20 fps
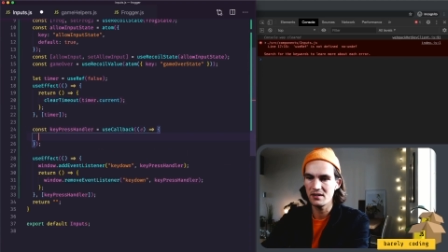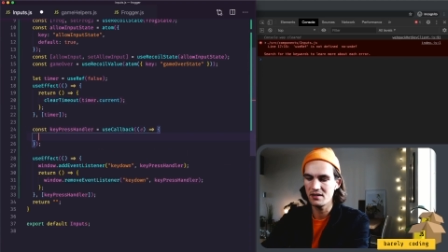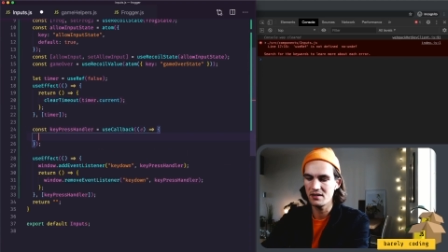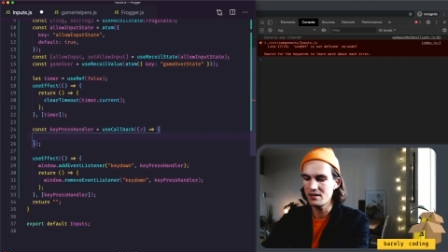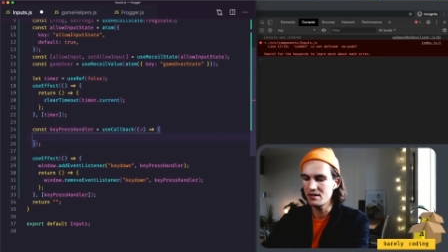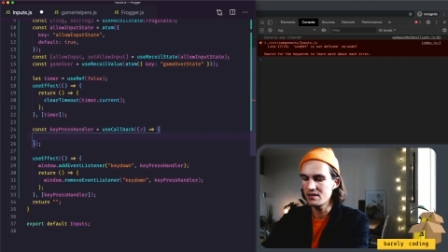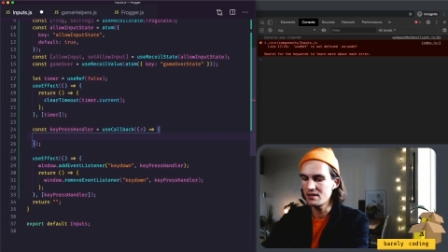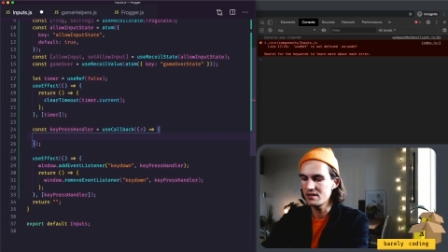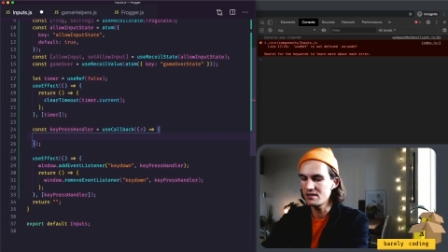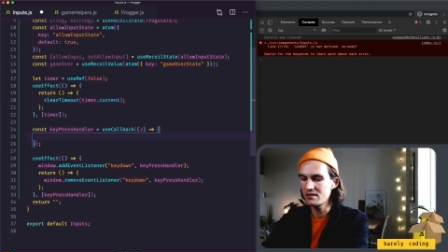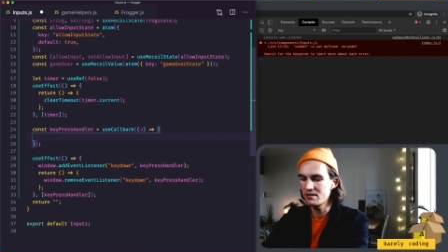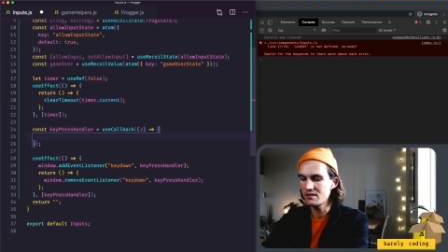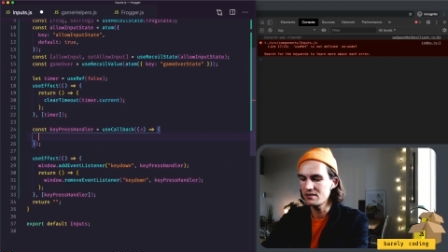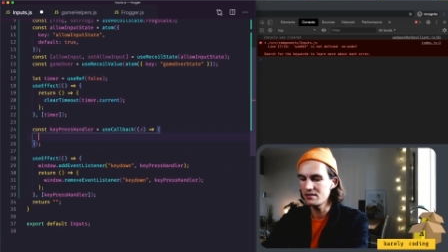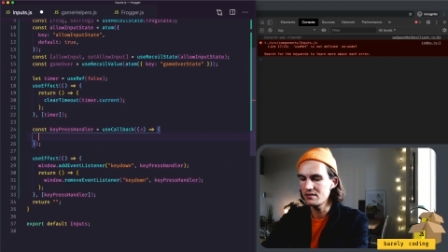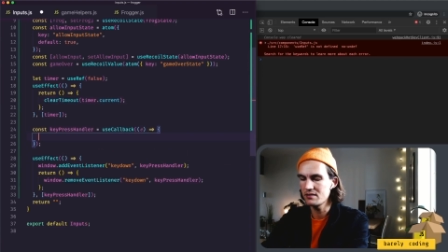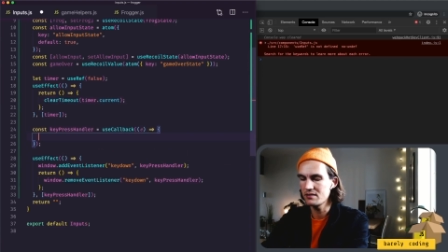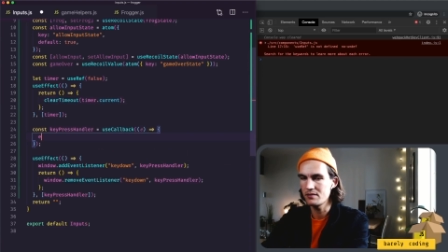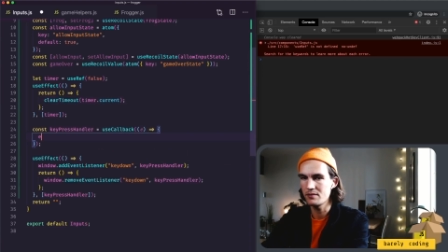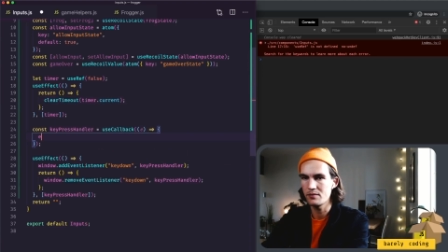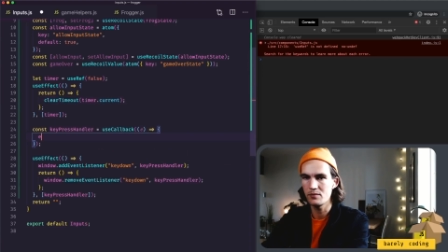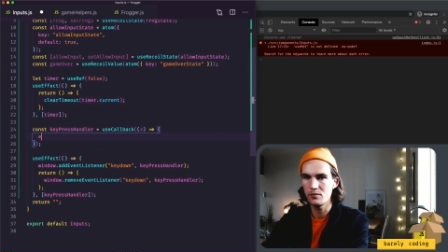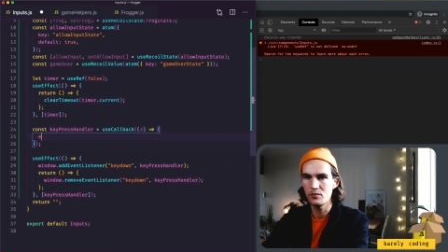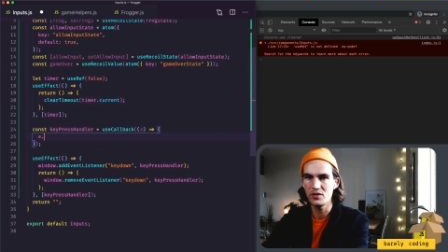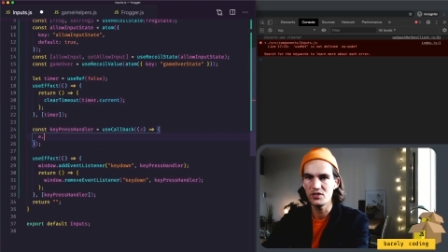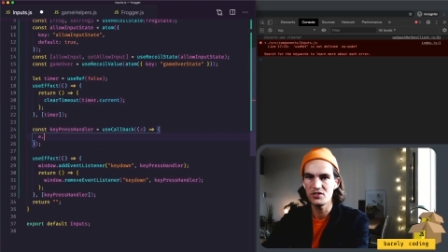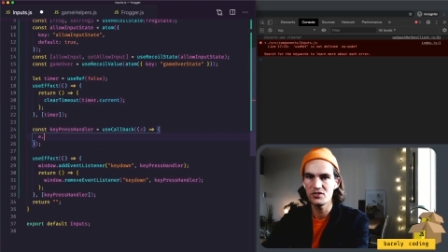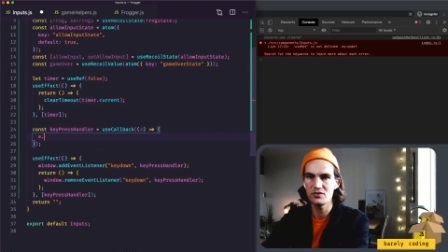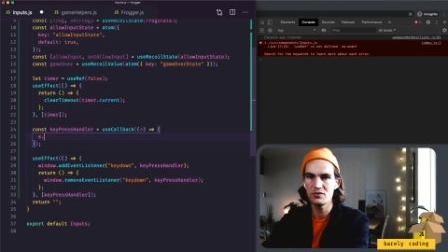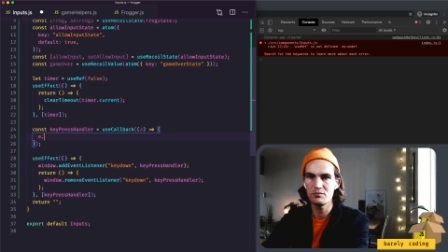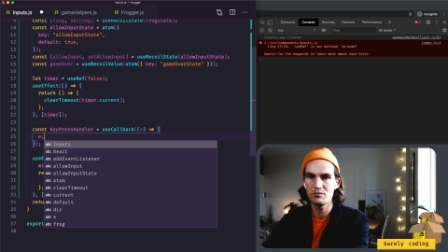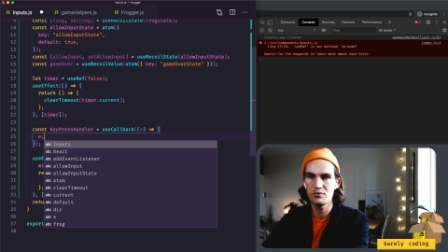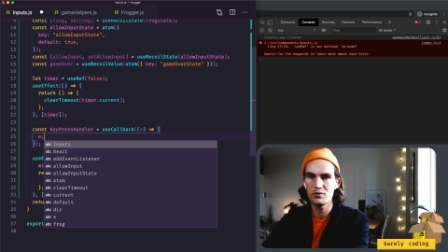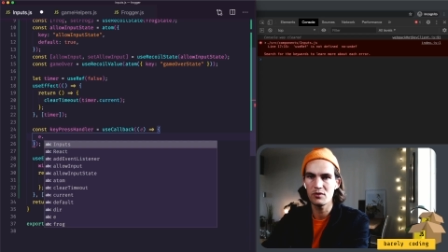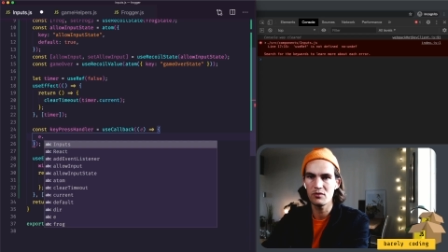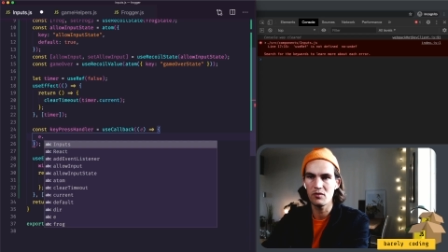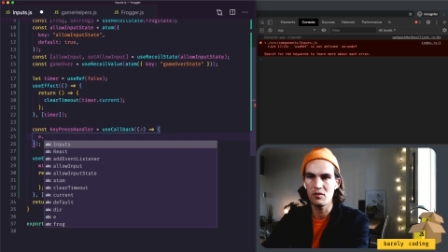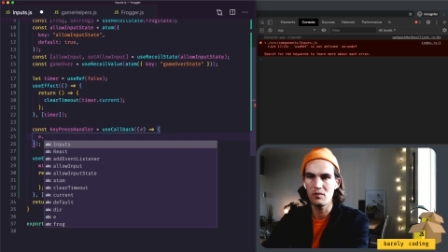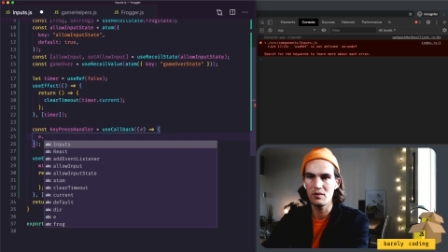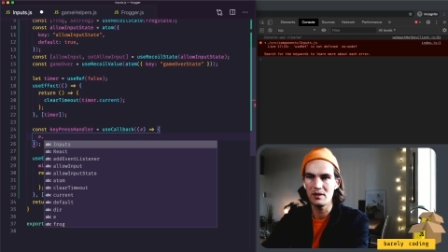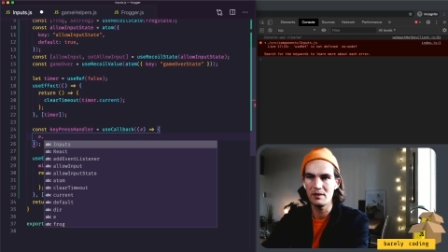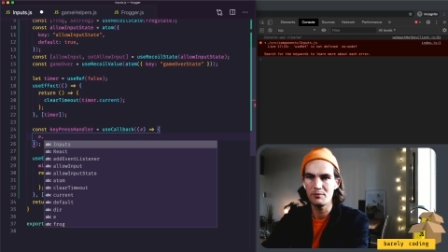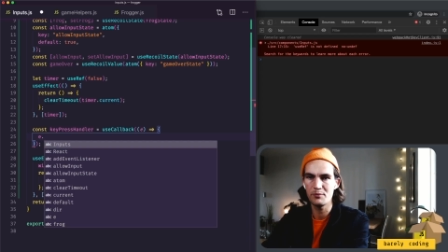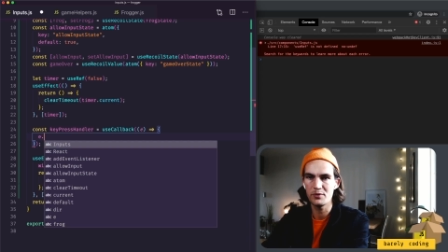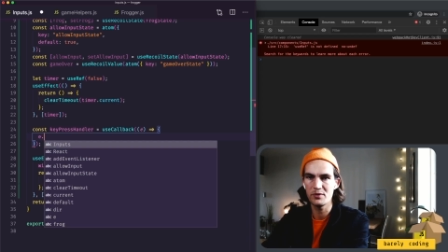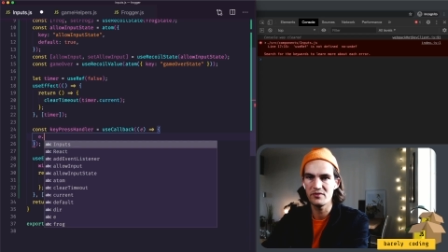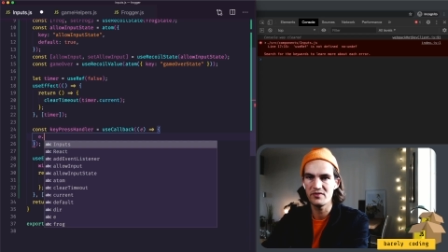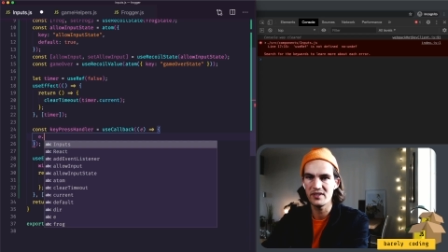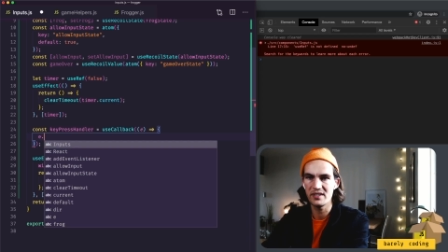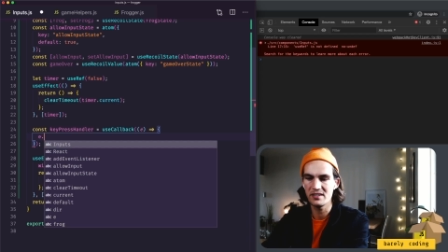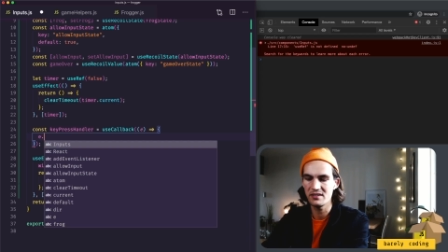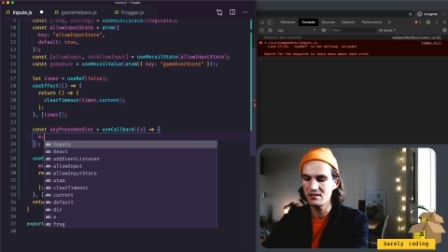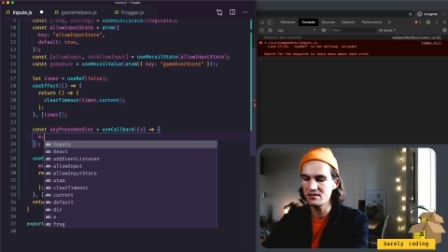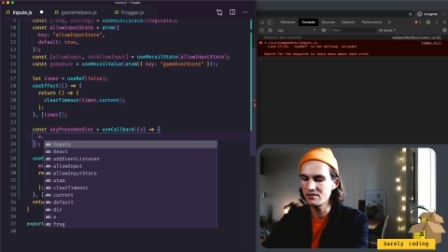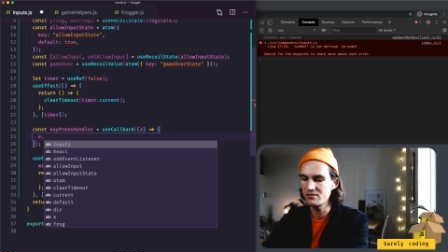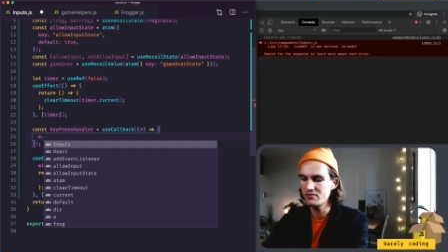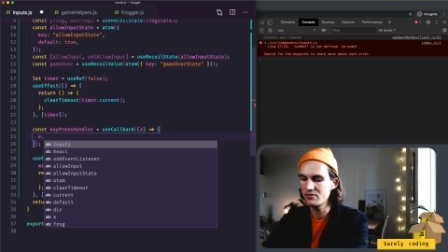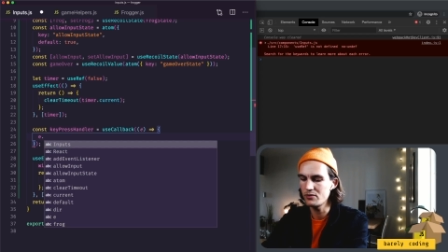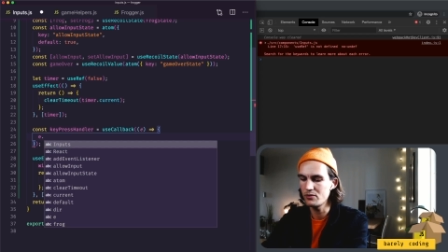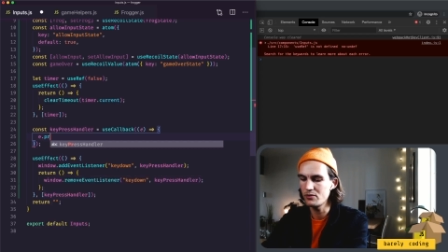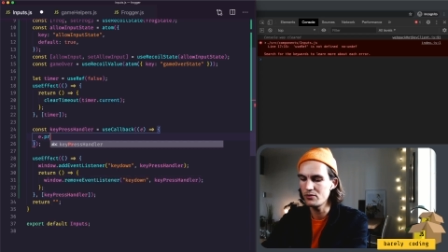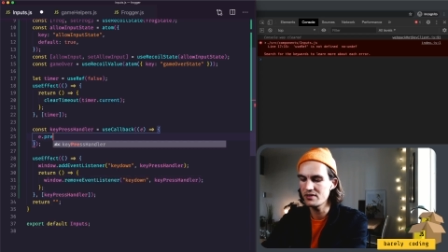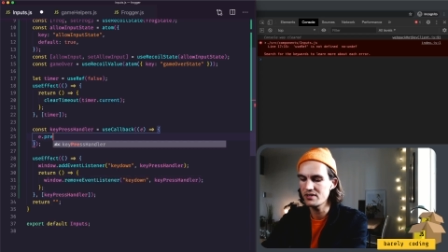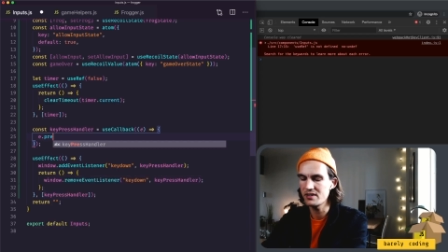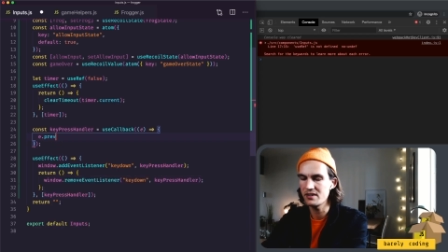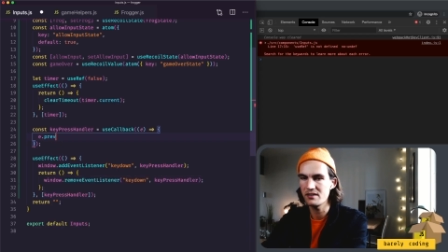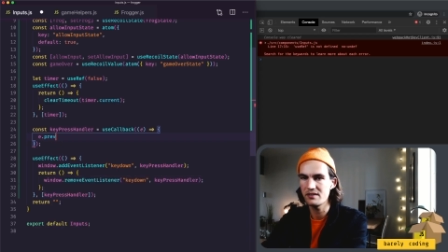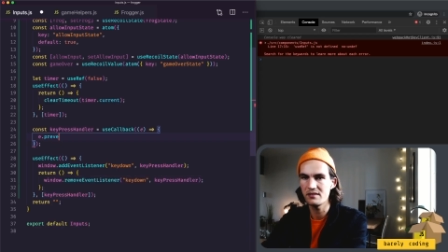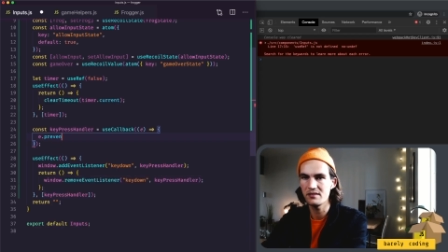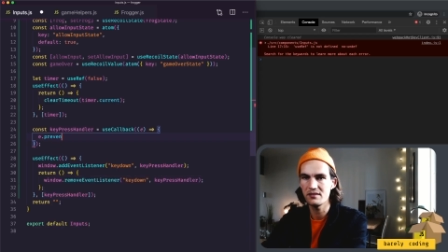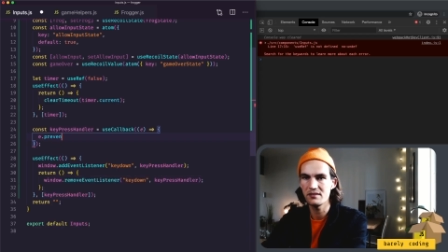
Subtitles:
and we should probably prevent the fault here,